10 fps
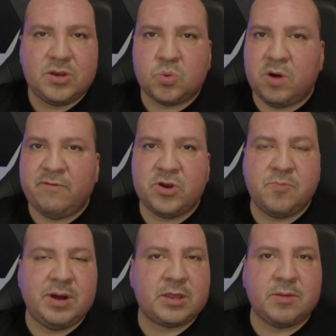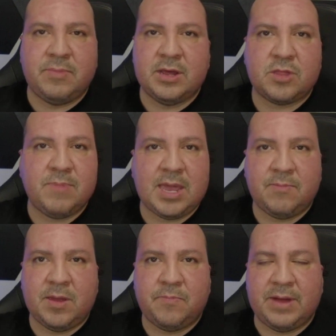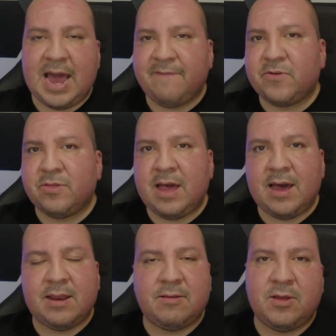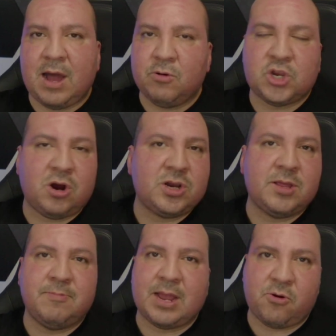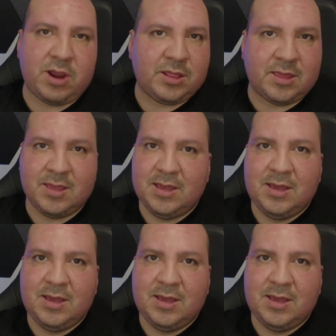$1,200 a month maybe, but after that, dude, I was charging them like crazy,